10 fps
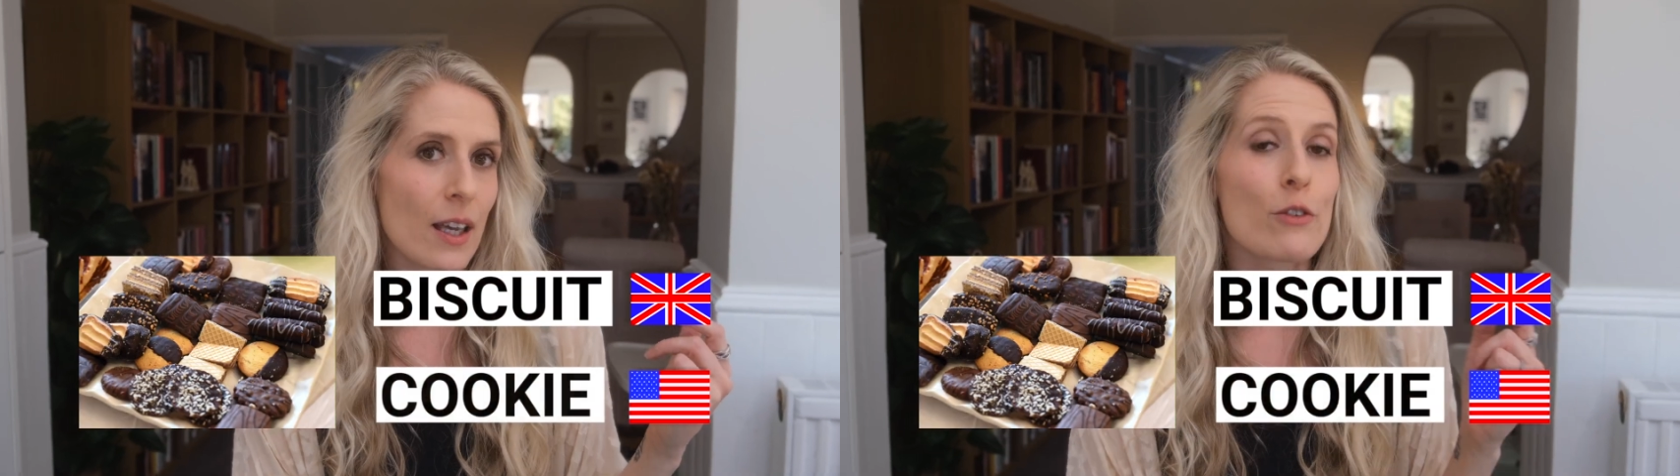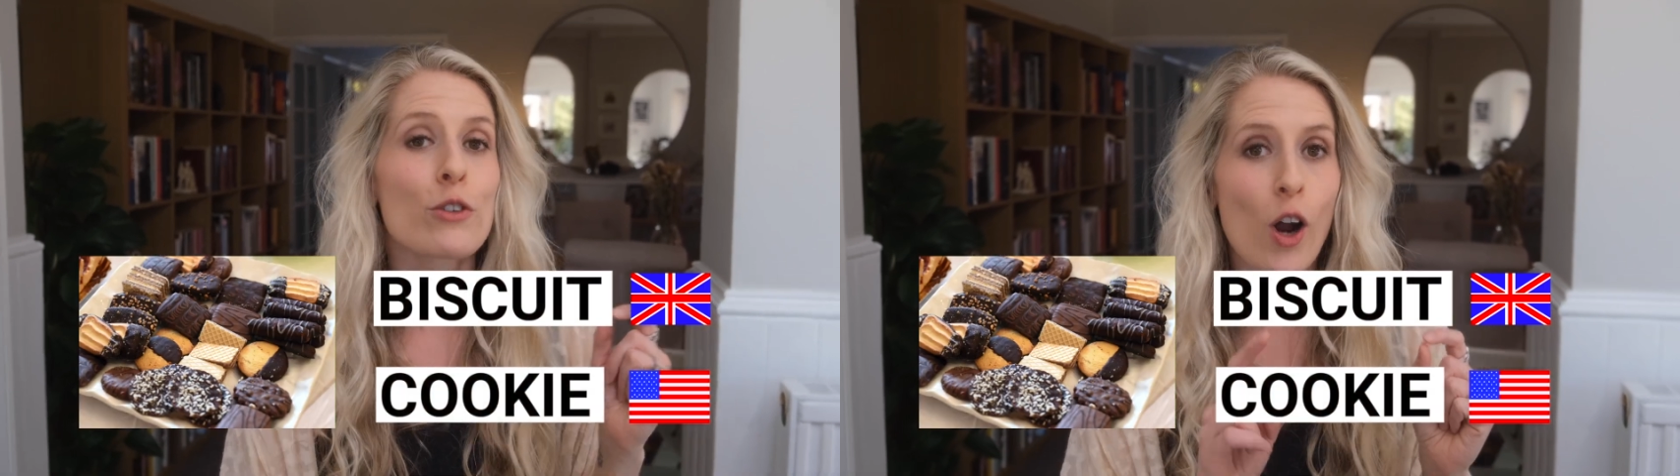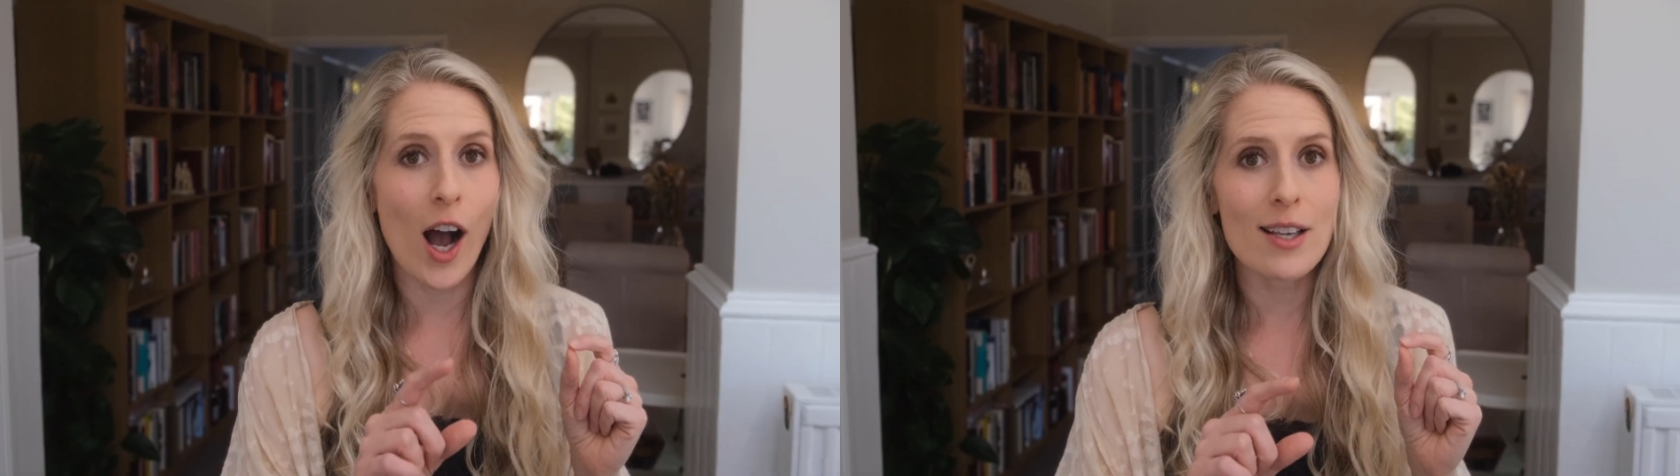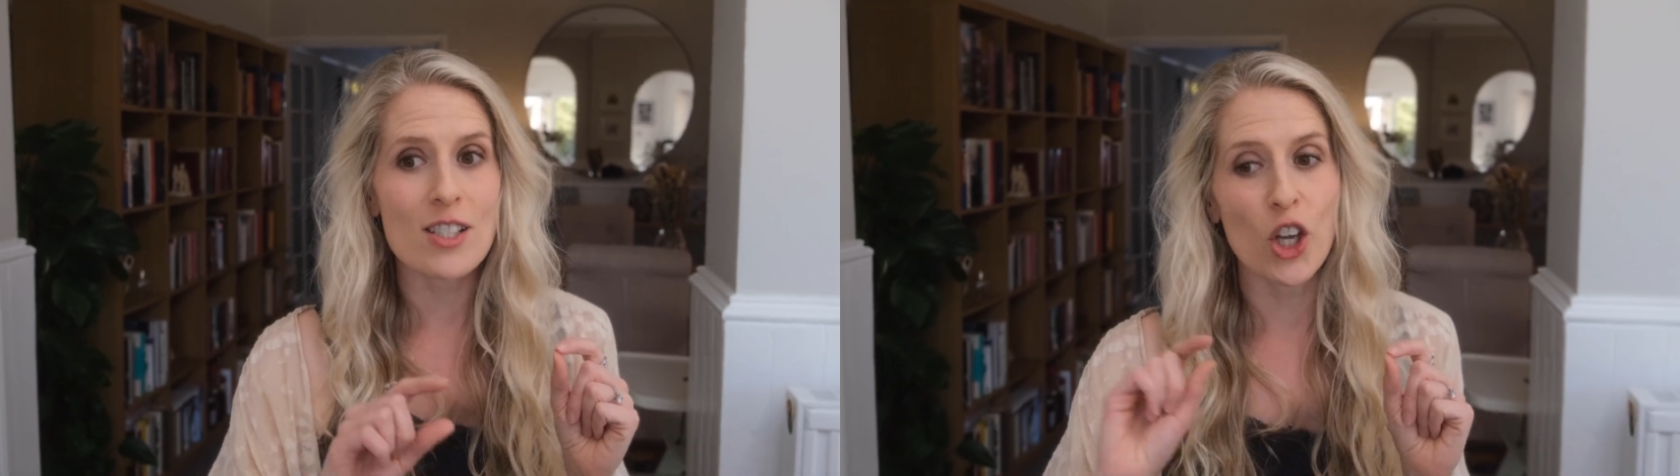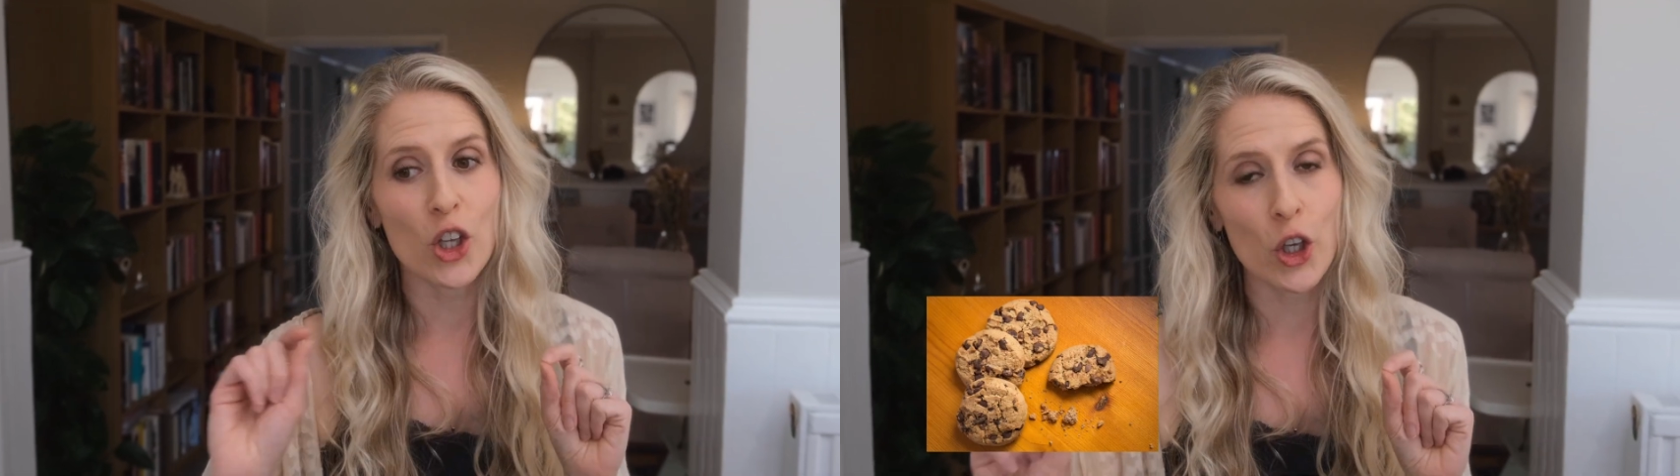For
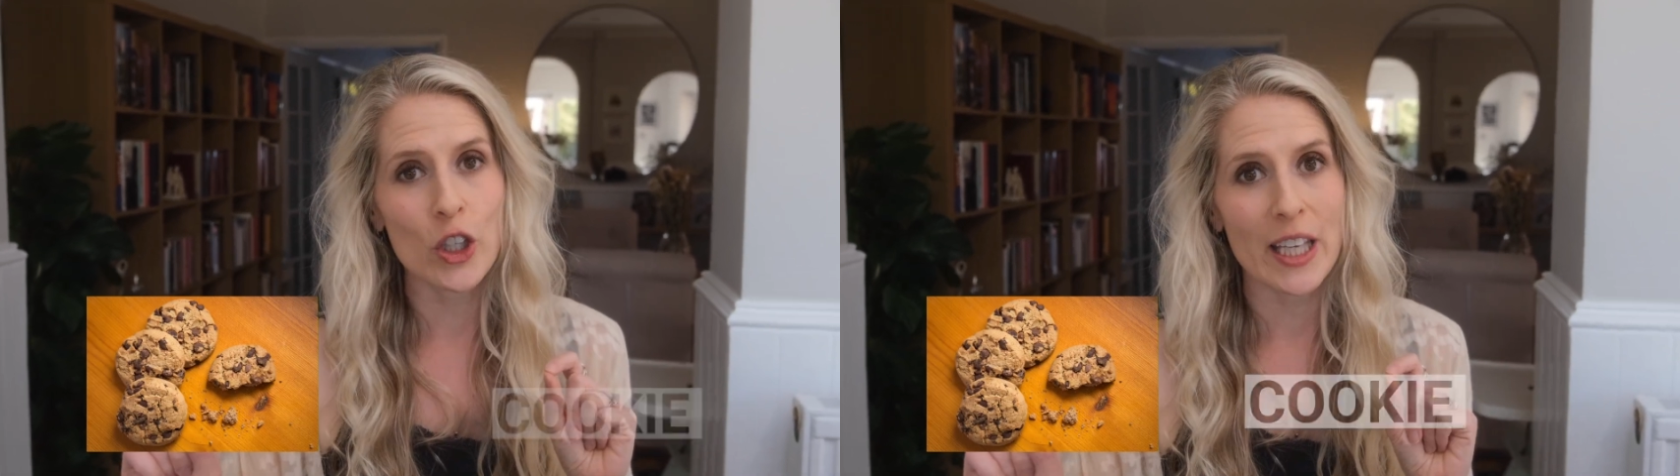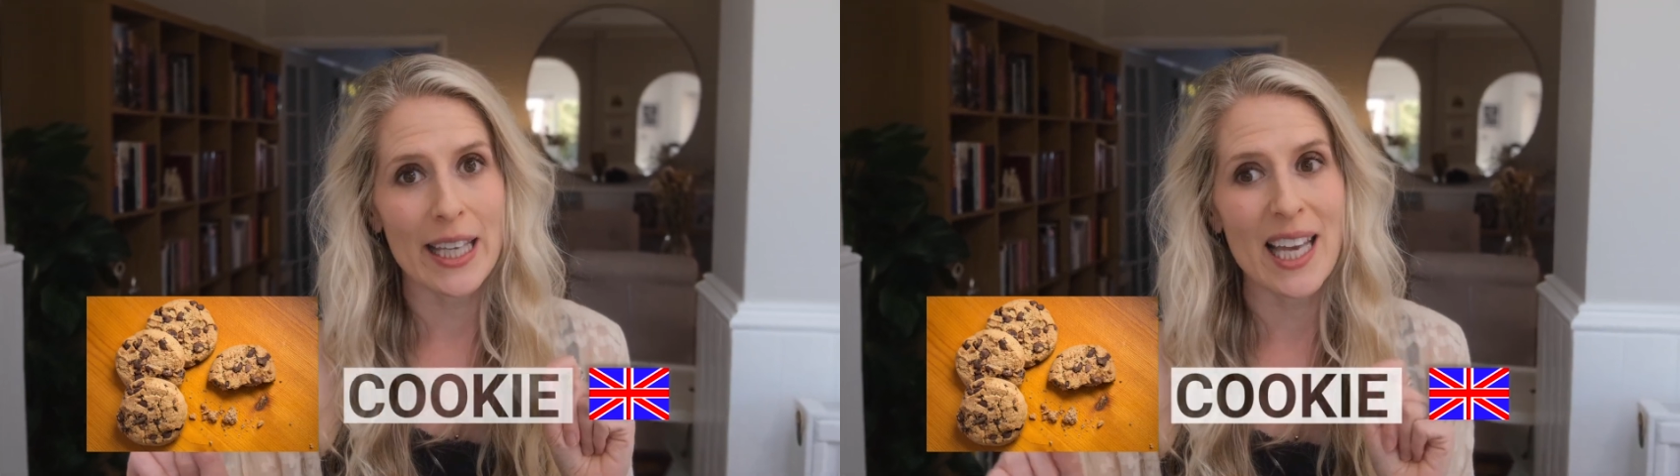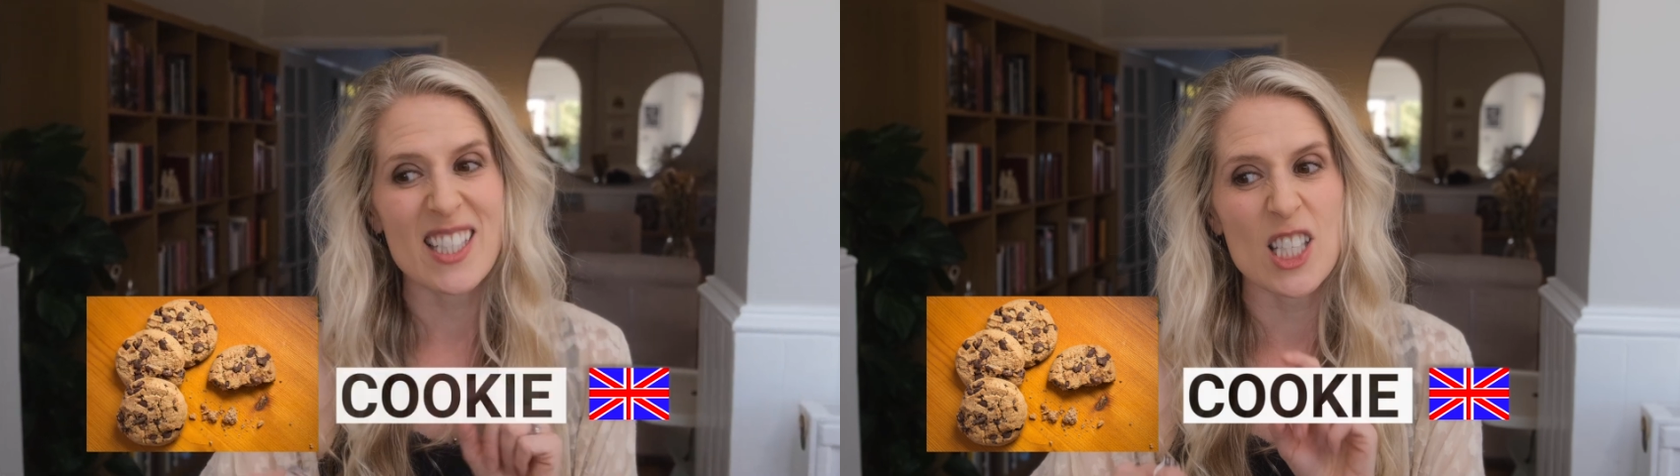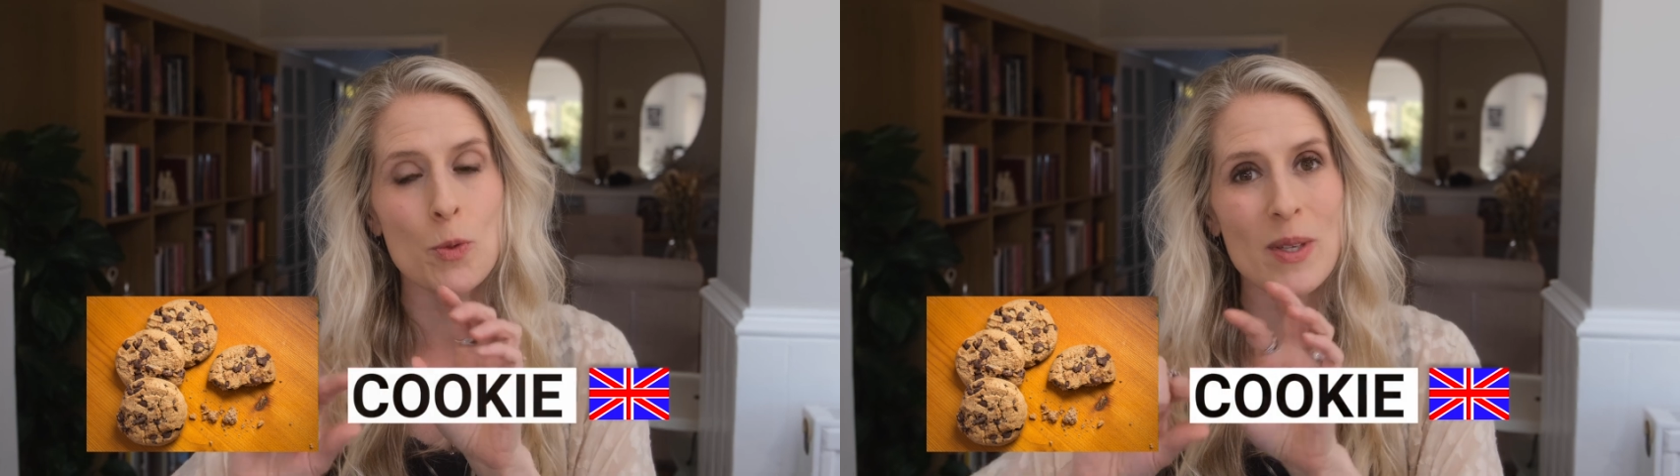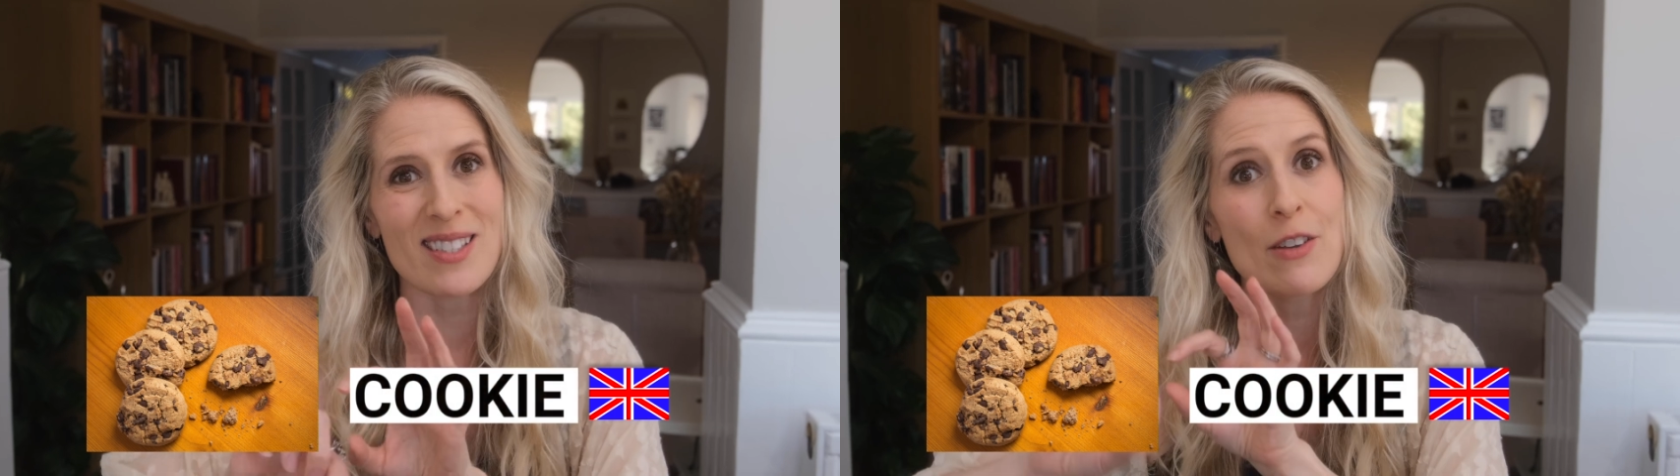us, a cookie is a
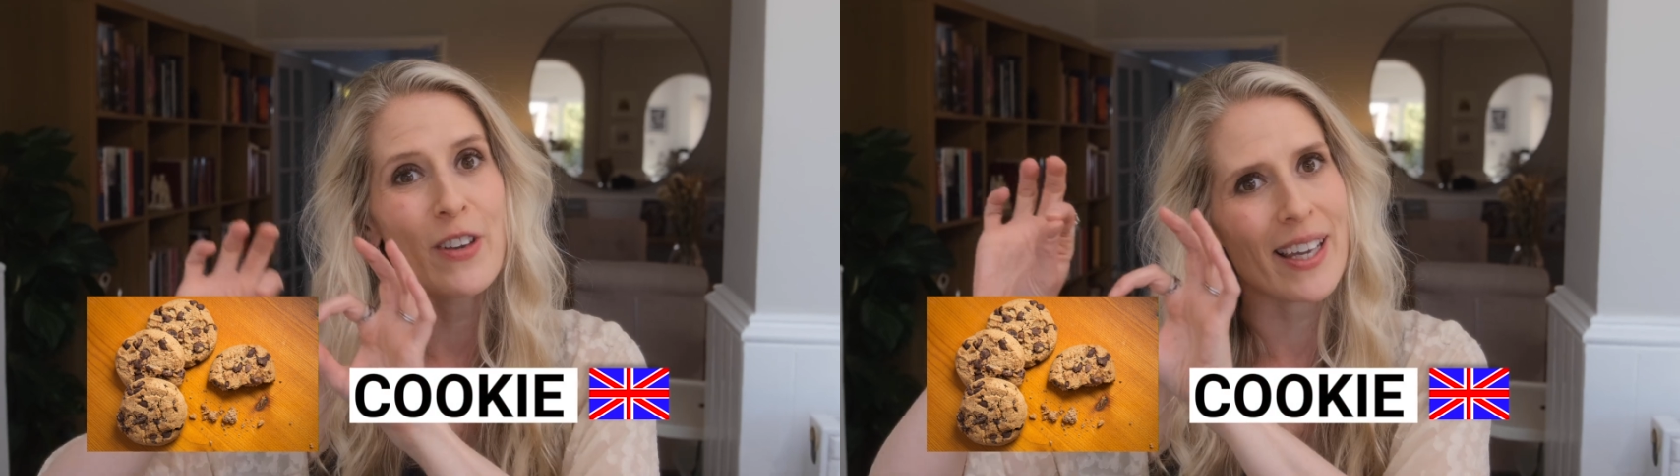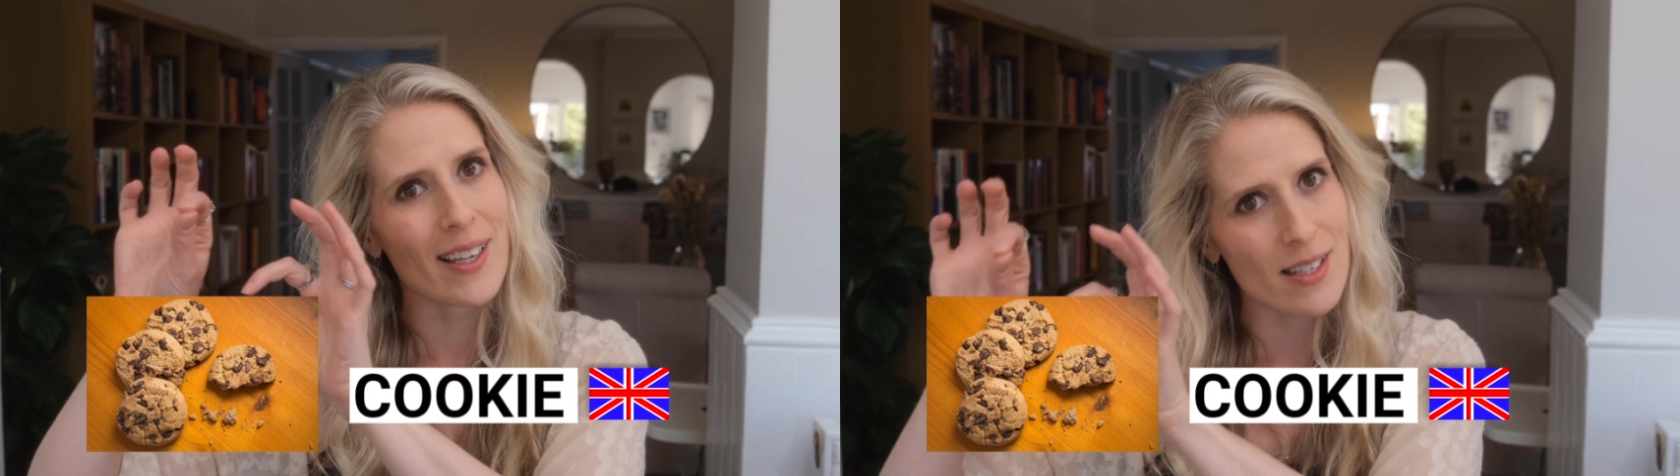specific